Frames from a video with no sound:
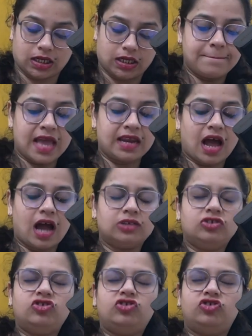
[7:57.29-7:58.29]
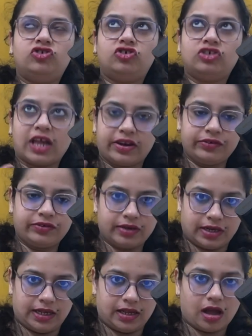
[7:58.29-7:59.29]
Men are
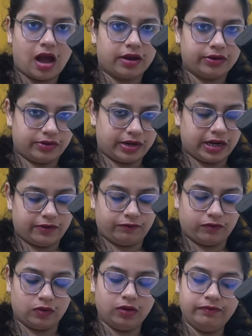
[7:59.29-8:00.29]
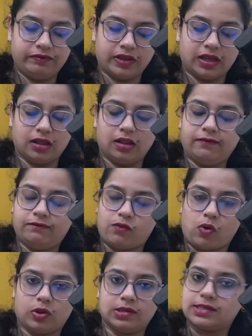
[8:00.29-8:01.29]
generally ungrateful, fickle,
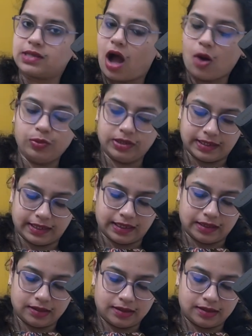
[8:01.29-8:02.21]
false, cowardly.